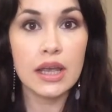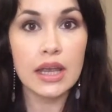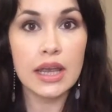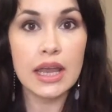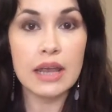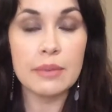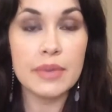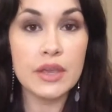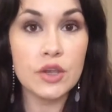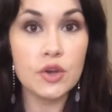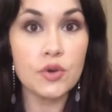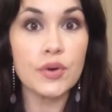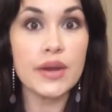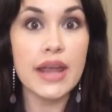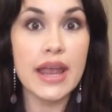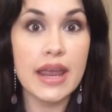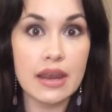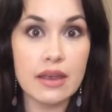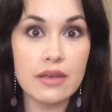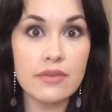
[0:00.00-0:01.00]
and be
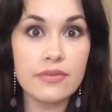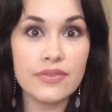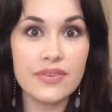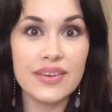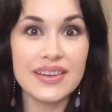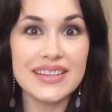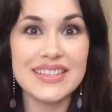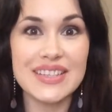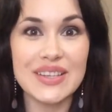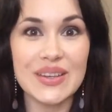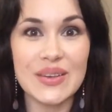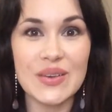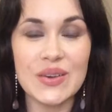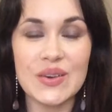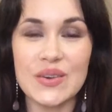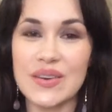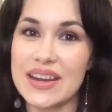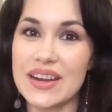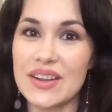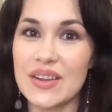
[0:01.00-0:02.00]
creative to
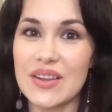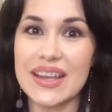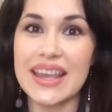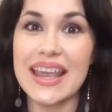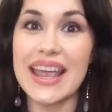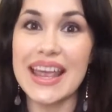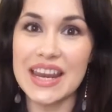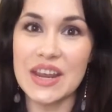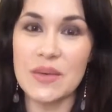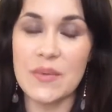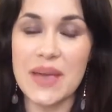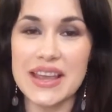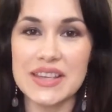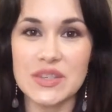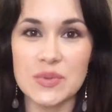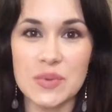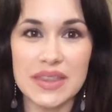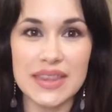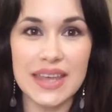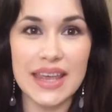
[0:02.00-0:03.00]
create a look
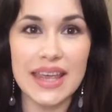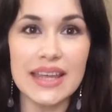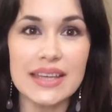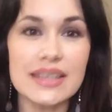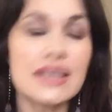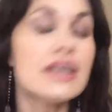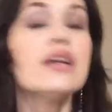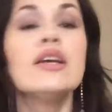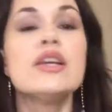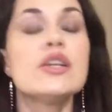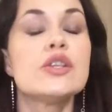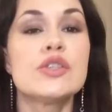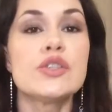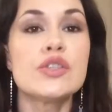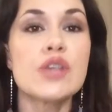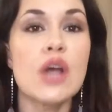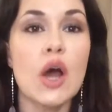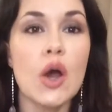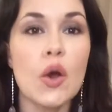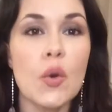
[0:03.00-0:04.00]
anyways with it.
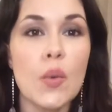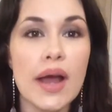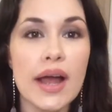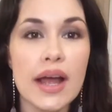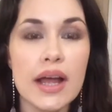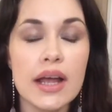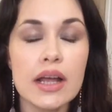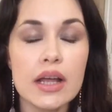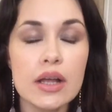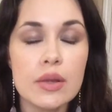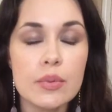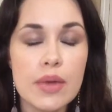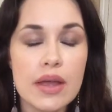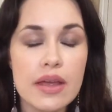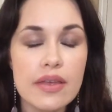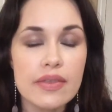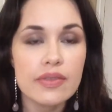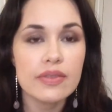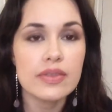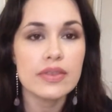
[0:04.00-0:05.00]
So um,
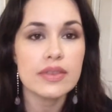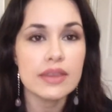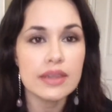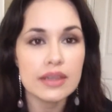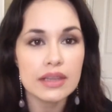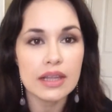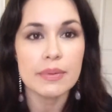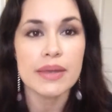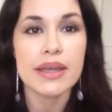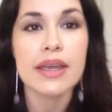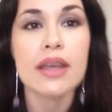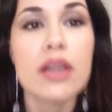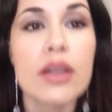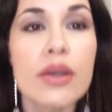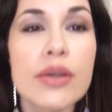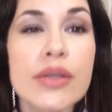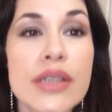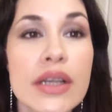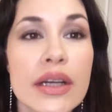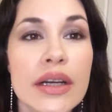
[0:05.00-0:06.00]
let me get
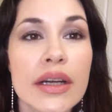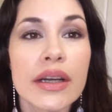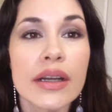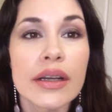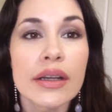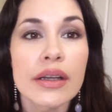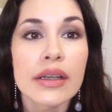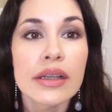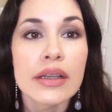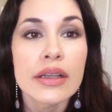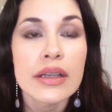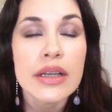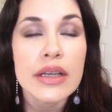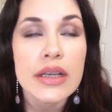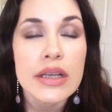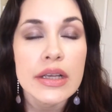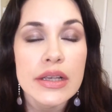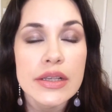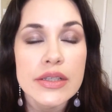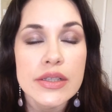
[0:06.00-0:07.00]
closer.
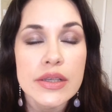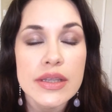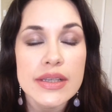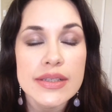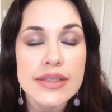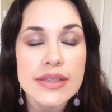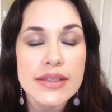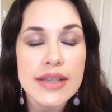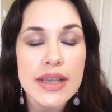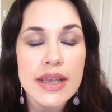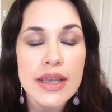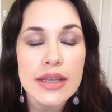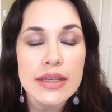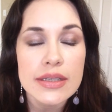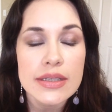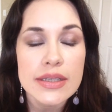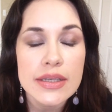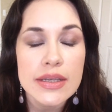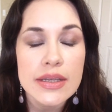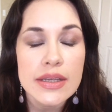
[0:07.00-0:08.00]
So this is
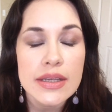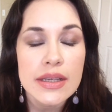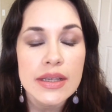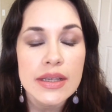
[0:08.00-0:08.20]
it.